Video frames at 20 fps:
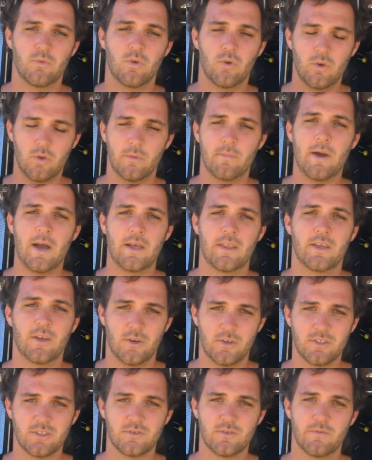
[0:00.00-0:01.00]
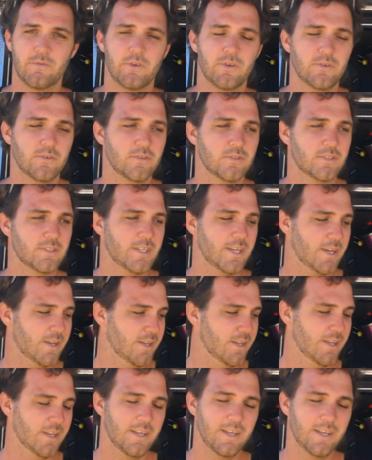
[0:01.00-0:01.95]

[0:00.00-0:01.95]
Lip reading: we're all about the honest reviews. So